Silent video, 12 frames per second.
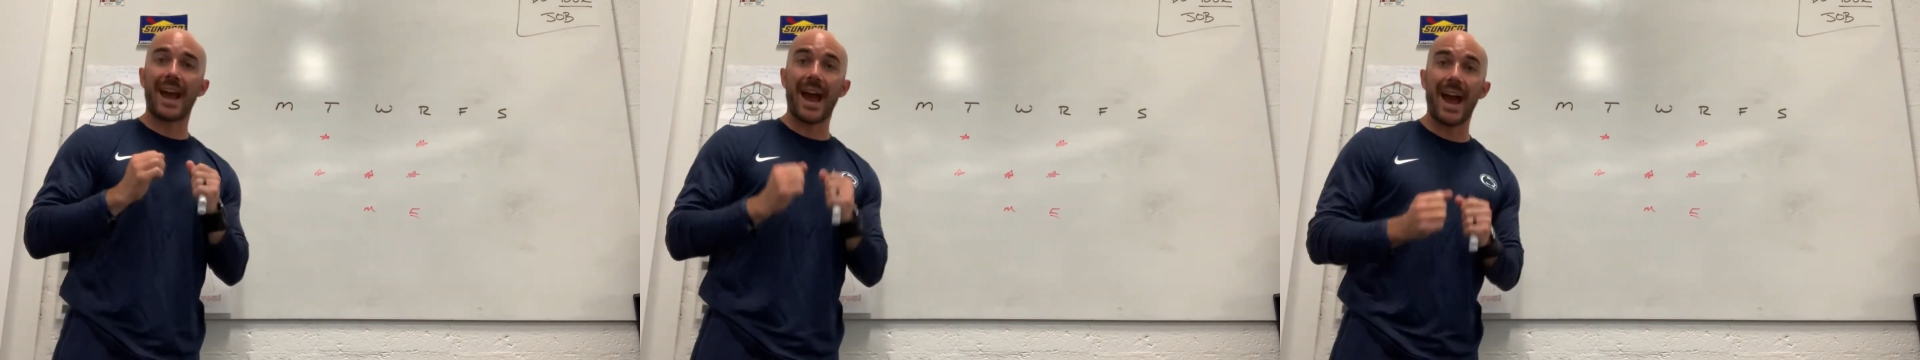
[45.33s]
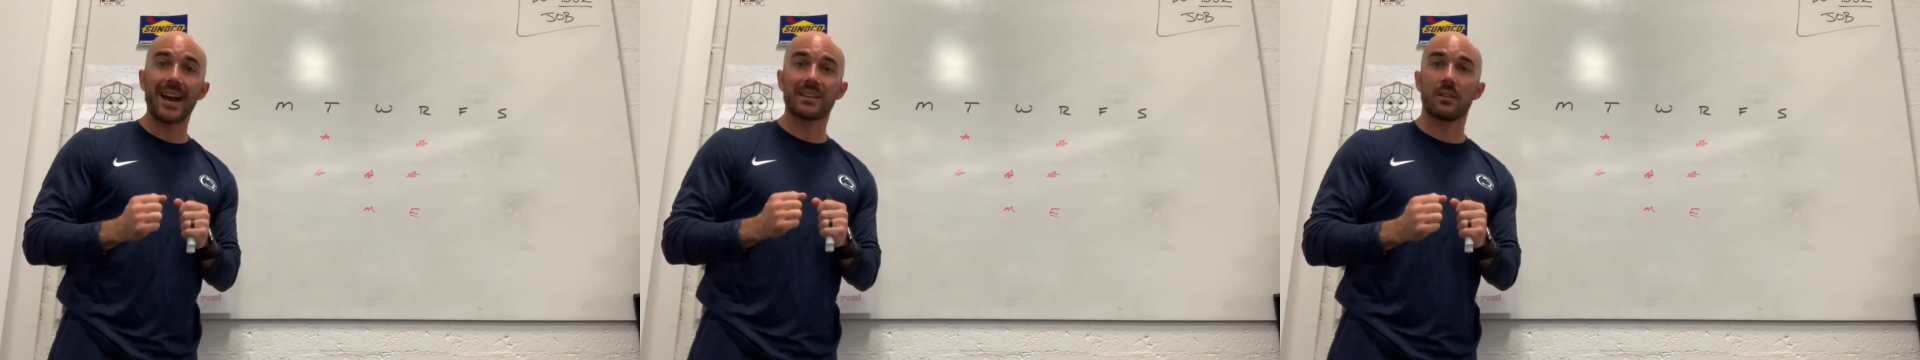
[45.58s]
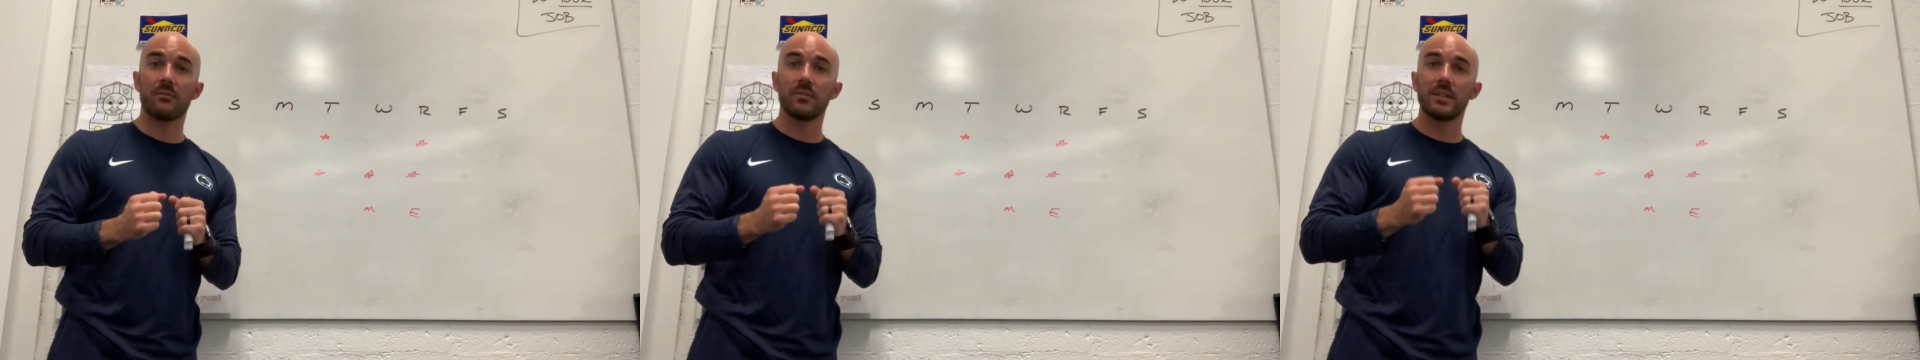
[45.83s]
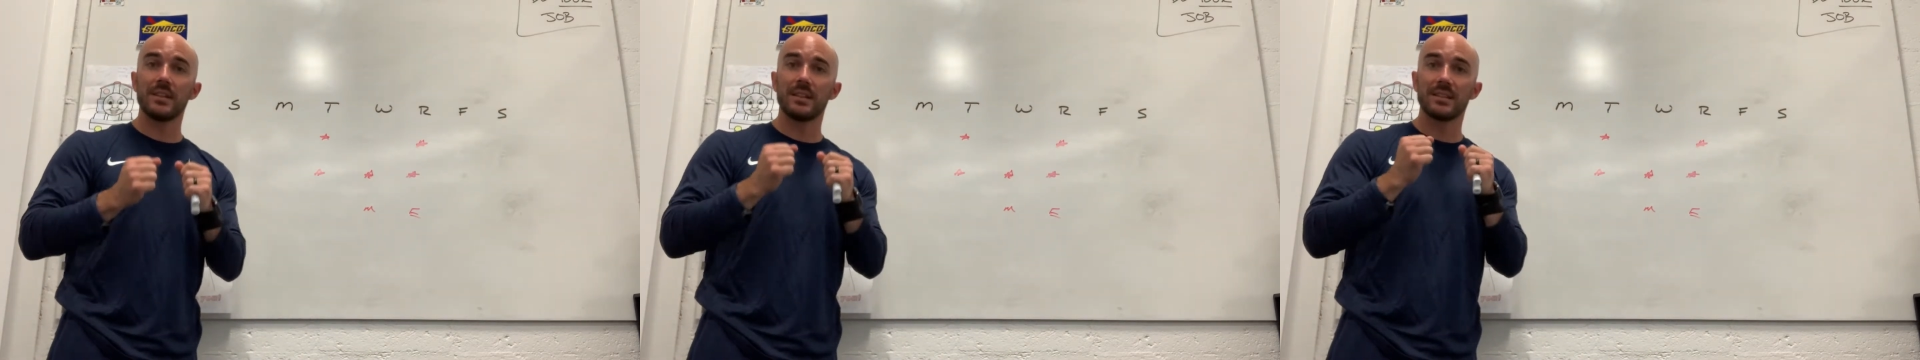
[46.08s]

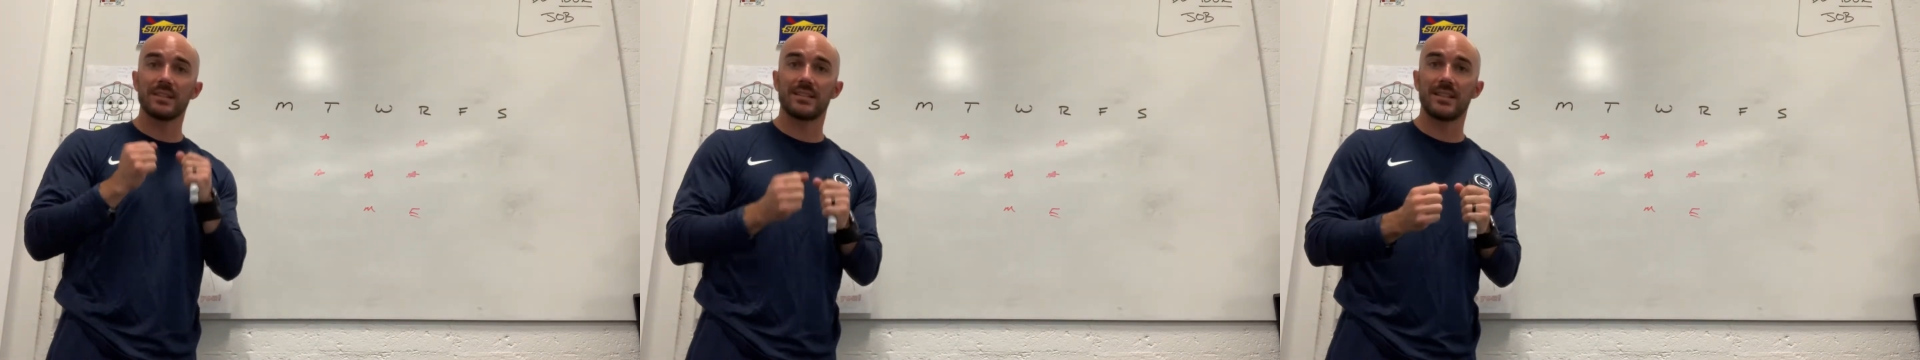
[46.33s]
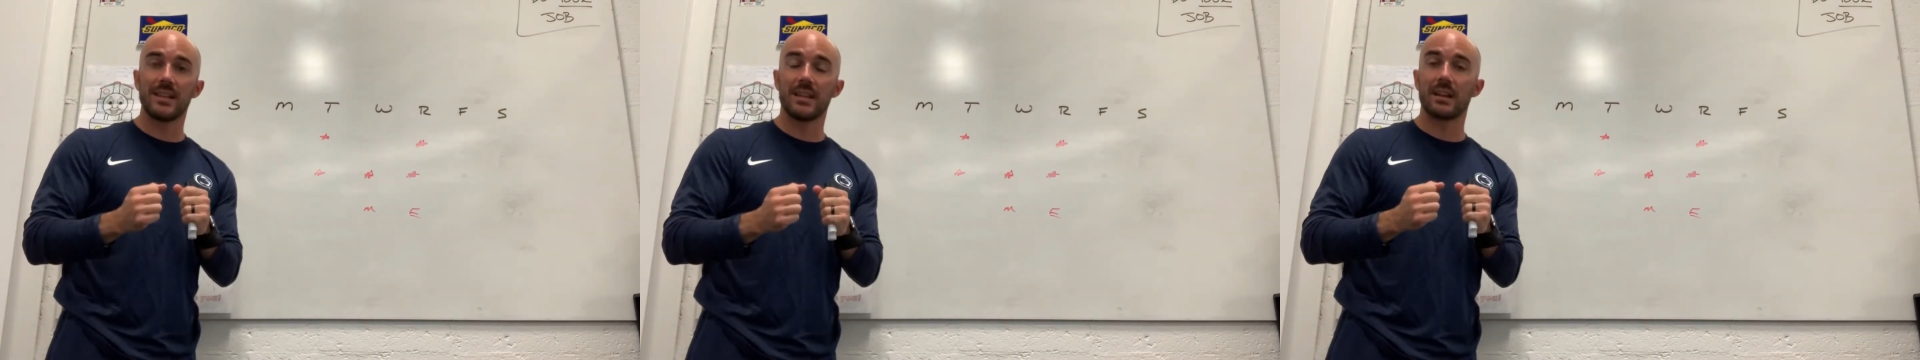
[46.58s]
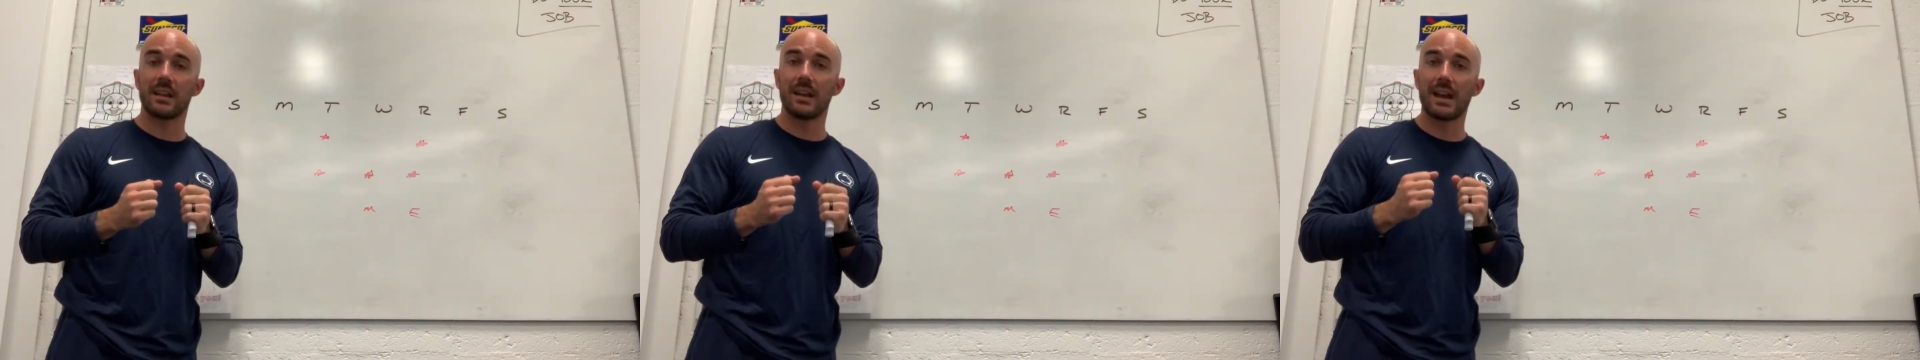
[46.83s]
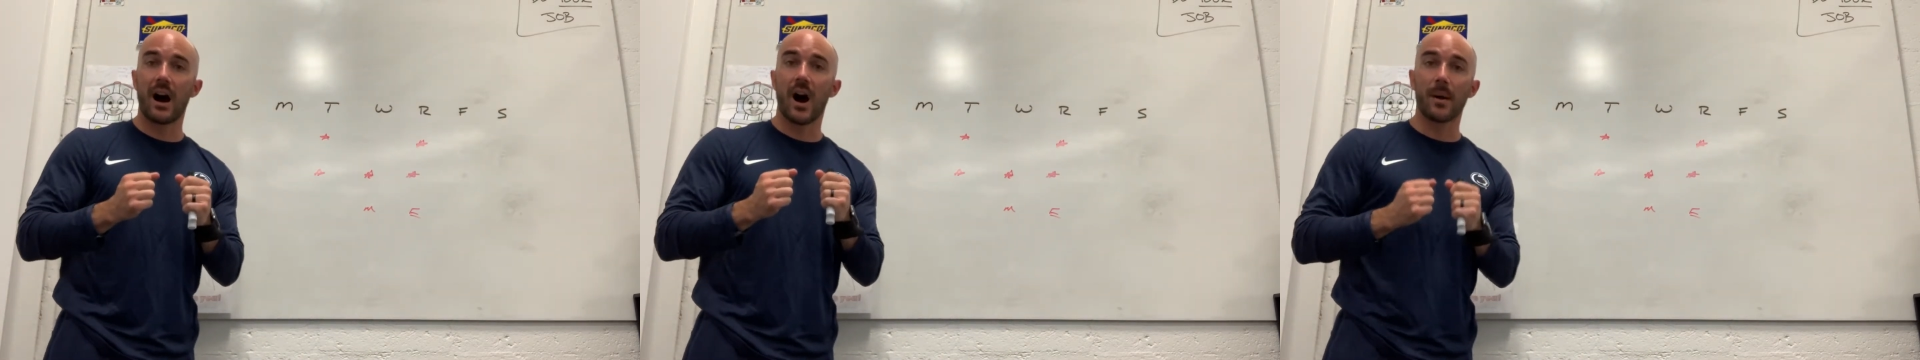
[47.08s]
actively seek
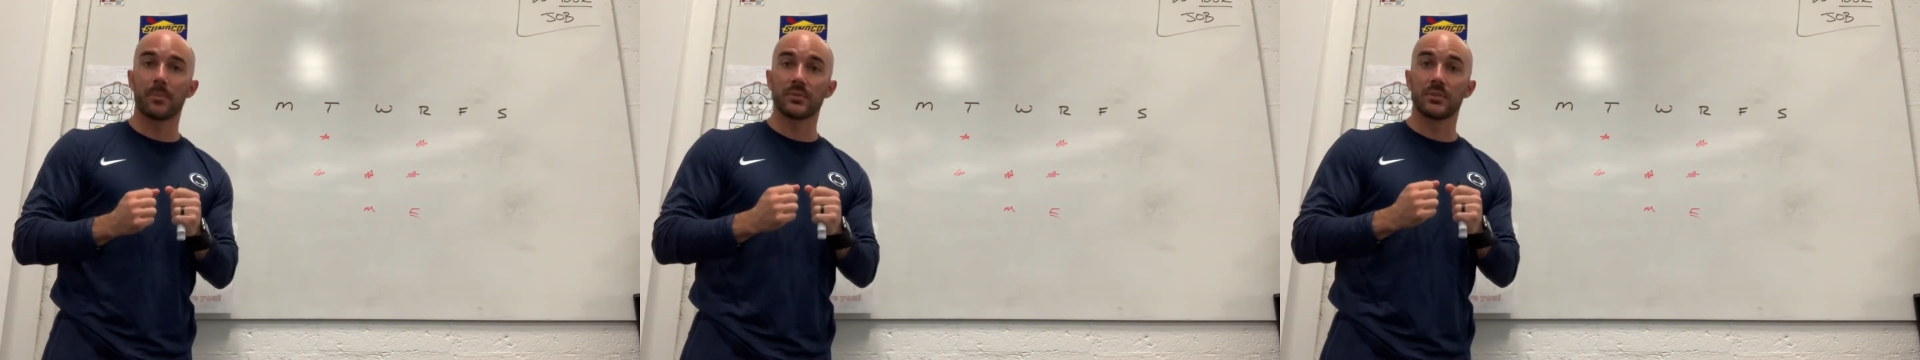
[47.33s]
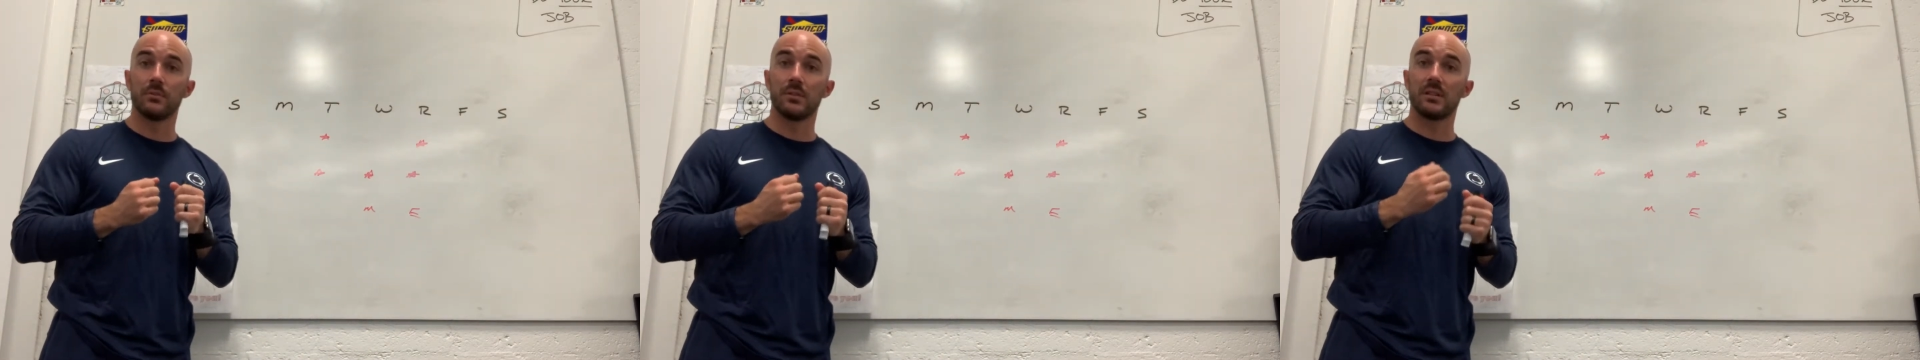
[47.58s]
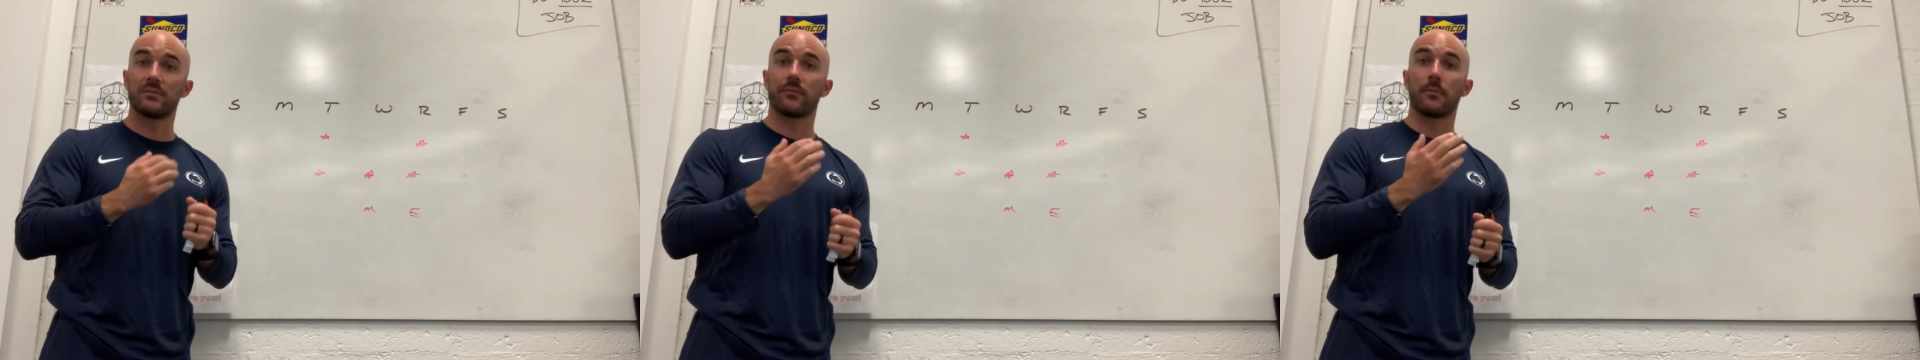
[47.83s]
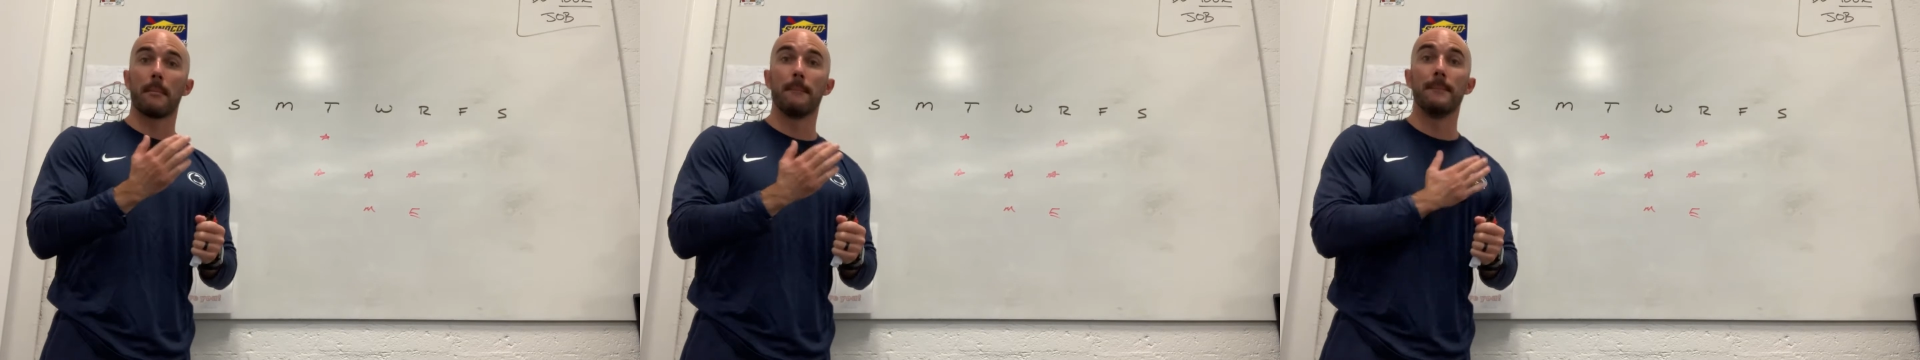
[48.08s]
opportunities
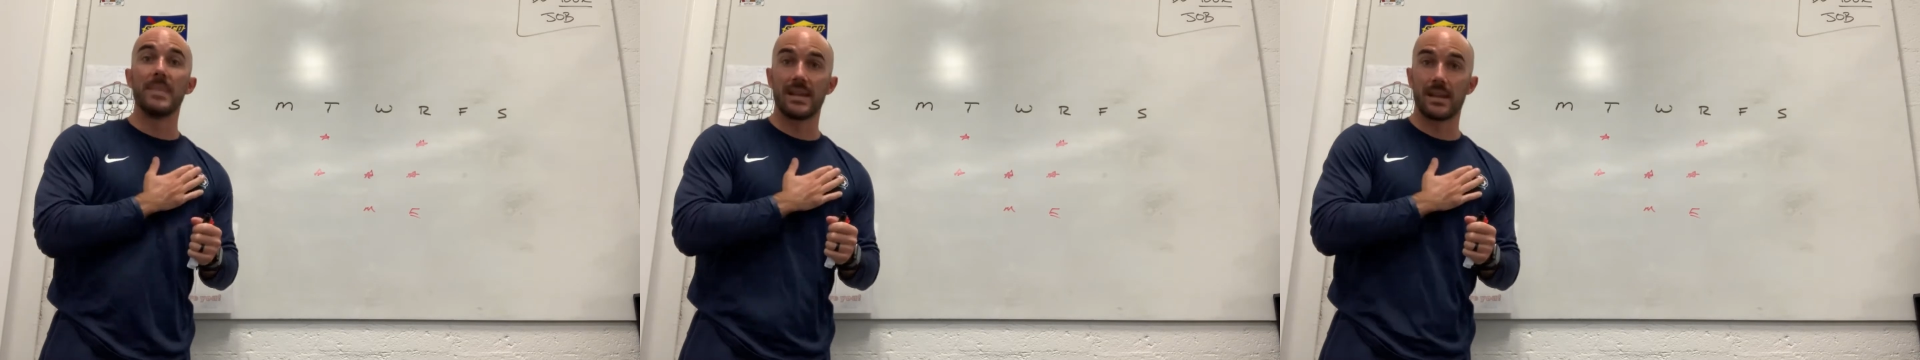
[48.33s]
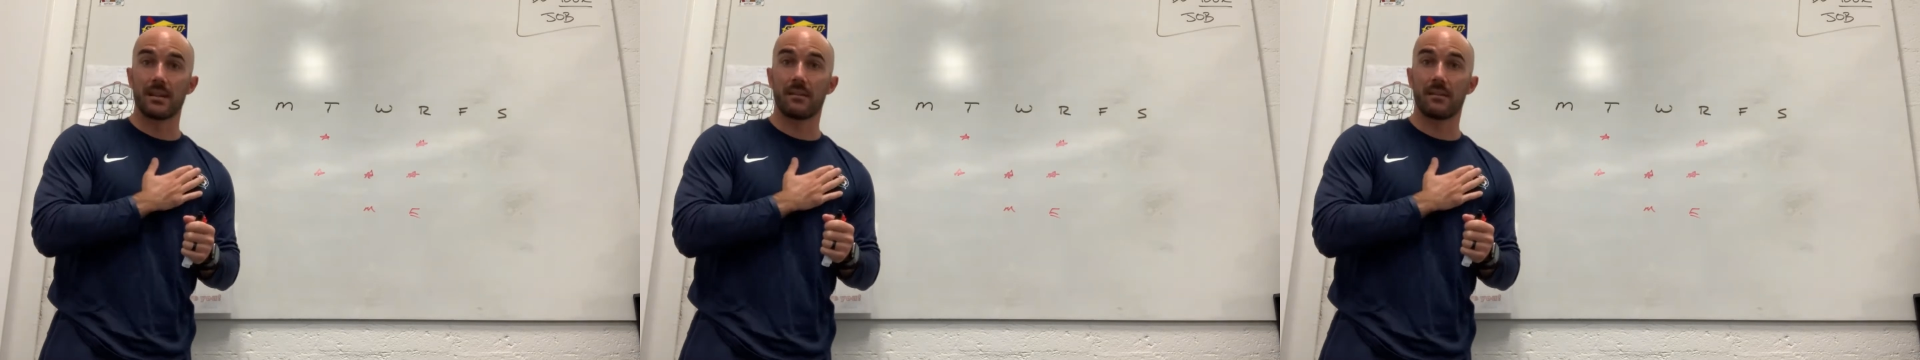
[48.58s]
for me,